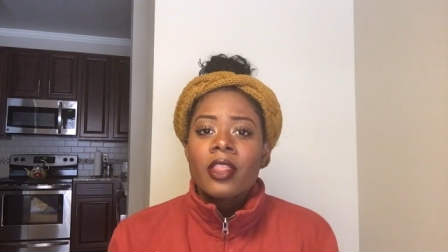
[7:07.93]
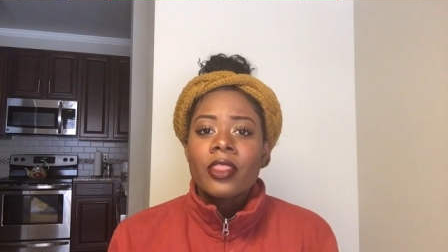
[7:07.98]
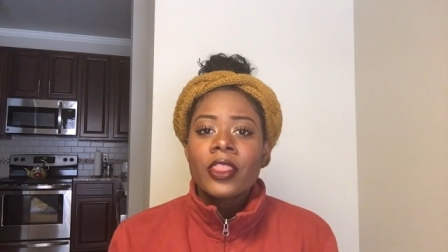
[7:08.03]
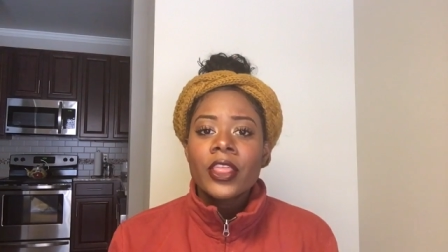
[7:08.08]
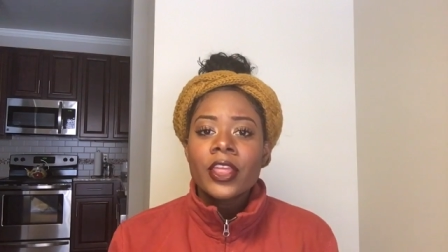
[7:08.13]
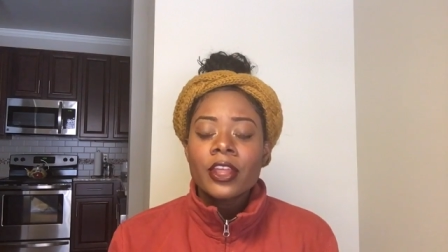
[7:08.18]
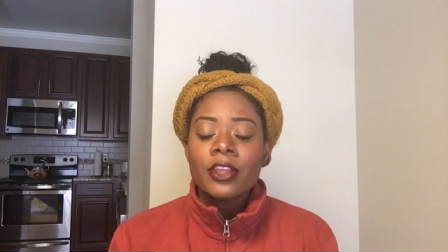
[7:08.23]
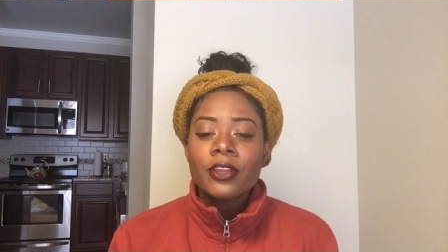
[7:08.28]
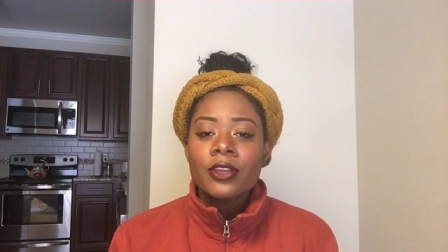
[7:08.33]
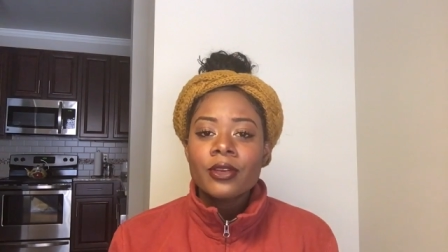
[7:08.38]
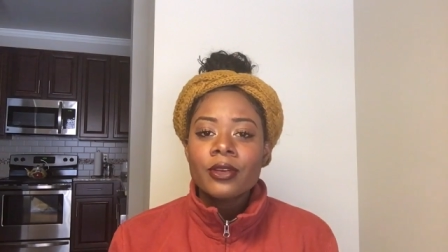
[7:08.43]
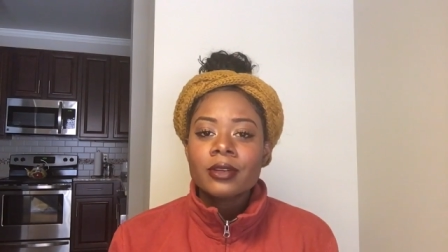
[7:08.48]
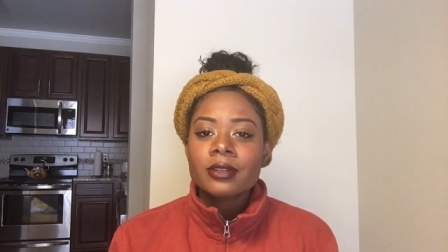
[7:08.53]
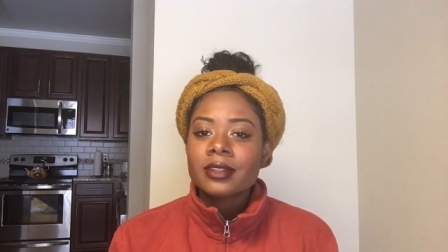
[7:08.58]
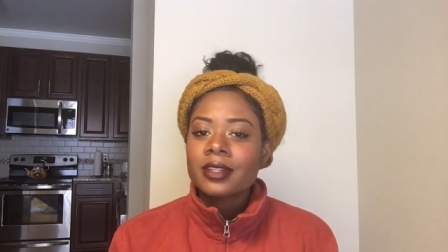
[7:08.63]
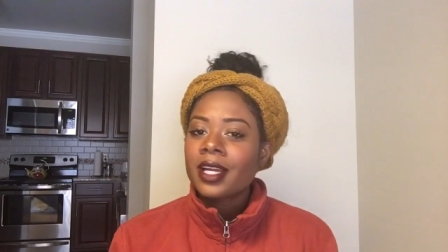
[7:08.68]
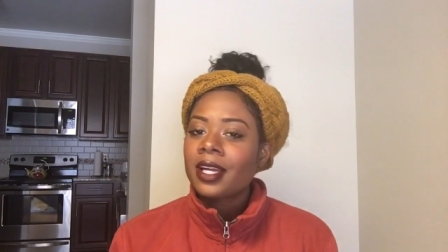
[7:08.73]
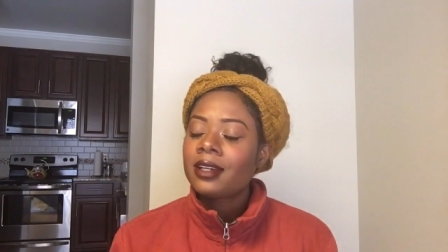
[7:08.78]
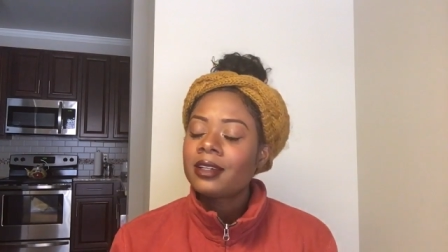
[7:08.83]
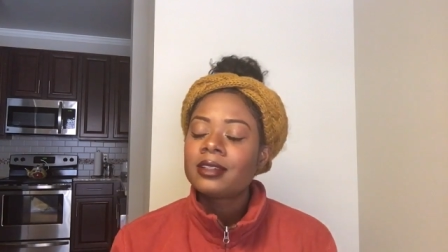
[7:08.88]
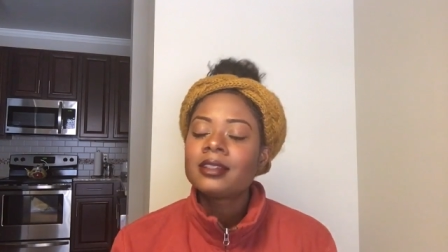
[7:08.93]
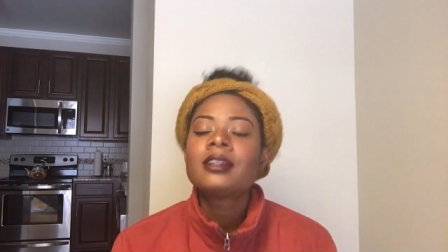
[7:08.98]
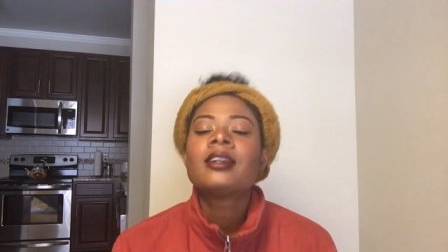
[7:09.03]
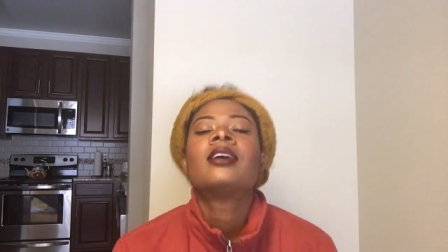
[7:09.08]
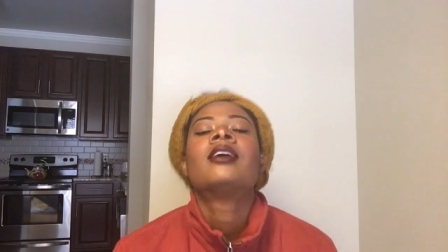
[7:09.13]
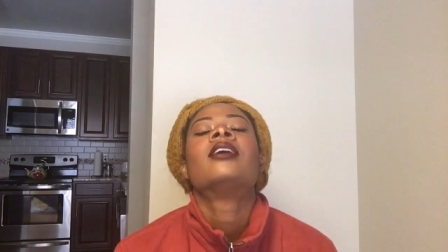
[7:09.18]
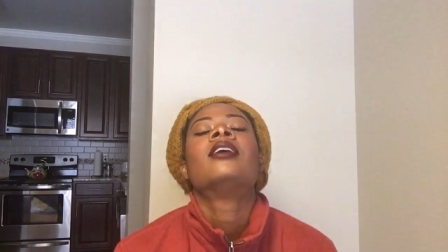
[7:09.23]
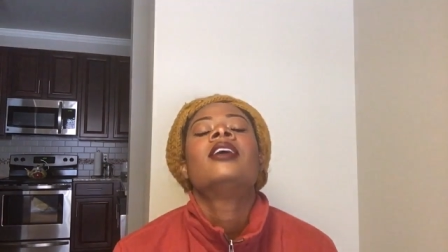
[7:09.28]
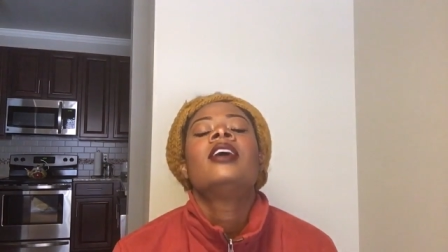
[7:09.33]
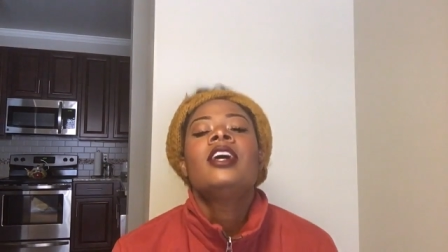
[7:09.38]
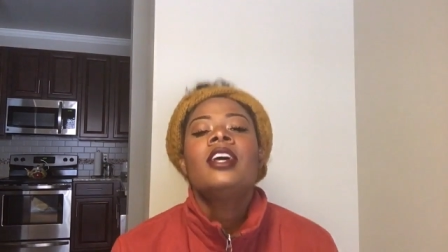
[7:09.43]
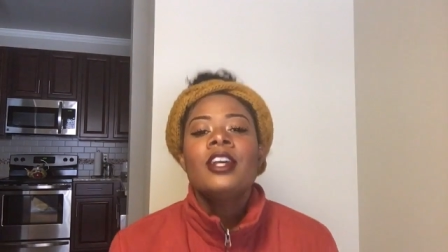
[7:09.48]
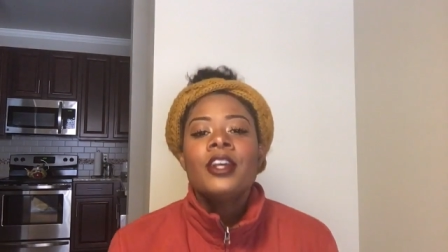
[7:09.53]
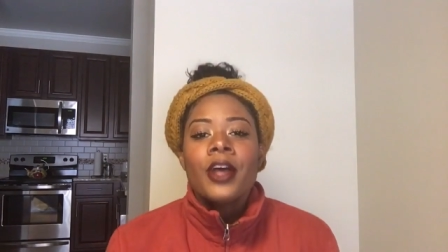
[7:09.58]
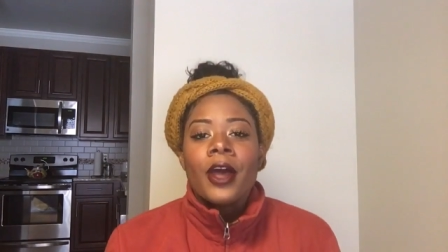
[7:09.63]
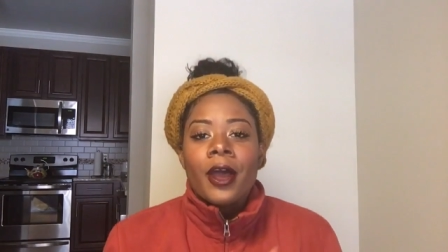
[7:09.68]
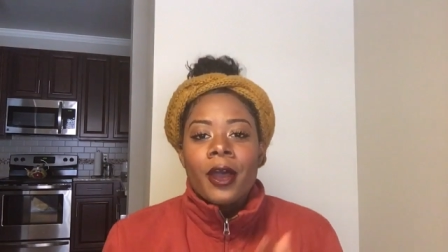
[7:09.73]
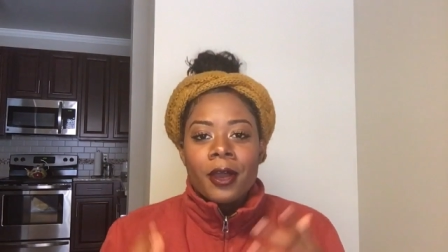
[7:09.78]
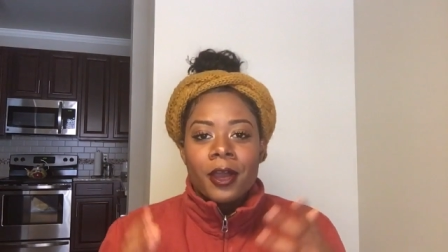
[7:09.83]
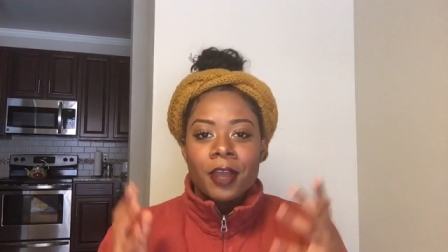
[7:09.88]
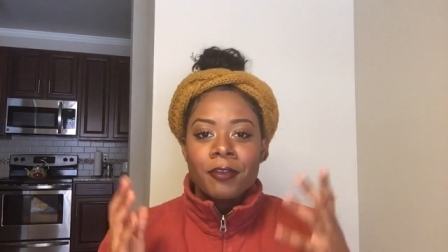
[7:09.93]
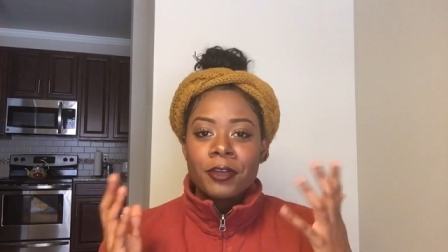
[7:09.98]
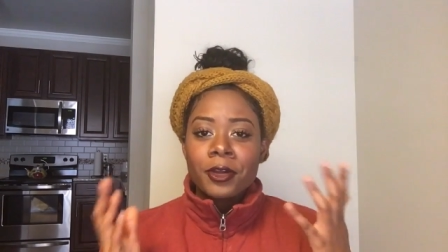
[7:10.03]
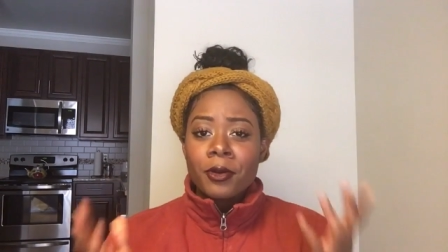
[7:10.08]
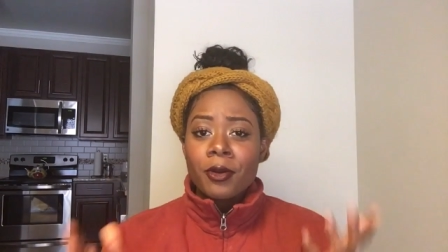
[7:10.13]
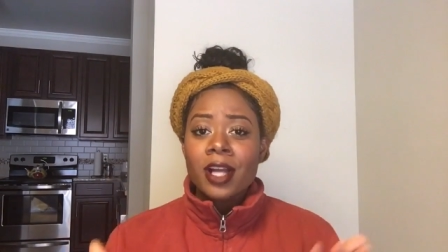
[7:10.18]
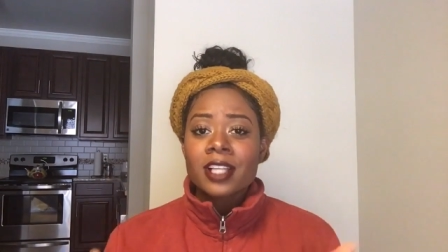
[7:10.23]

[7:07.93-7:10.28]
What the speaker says: If you're